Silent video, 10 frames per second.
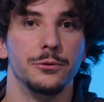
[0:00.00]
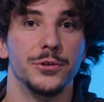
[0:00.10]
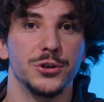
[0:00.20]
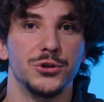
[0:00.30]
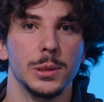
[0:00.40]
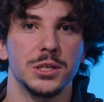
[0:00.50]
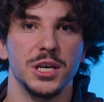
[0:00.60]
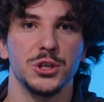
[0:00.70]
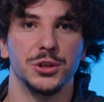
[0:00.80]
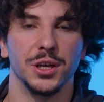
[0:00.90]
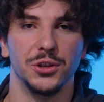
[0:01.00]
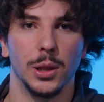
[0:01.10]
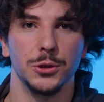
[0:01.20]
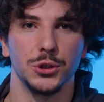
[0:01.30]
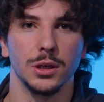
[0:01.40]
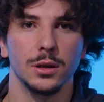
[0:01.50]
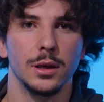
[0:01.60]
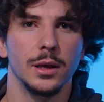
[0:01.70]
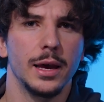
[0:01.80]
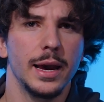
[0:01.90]
virtualization technology,
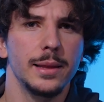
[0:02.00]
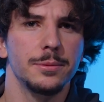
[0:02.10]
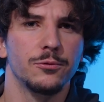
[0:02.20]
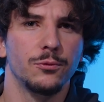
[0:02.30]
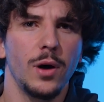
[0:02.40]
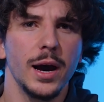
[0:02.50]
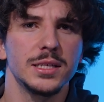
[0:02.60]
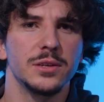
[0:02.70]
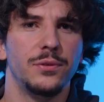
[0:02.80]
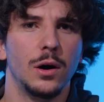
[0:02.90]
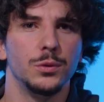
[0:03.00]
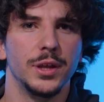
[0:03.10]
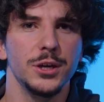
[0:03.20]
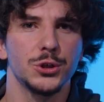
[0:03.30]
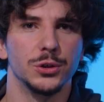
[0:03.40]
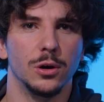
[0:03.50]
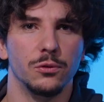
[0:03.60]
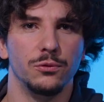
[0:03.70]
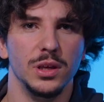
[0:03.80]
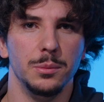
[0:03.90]
and why it's the foundation
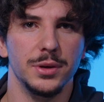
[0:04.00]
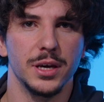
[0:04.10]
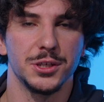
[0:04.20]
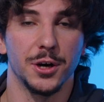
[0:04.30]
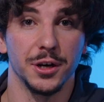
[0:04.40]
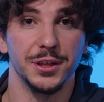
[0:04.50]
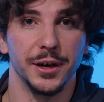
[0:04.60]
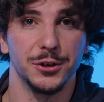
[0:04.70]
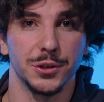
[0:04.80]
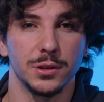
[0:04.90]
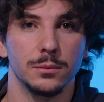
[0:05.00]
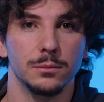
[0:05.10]
of VPS architecture.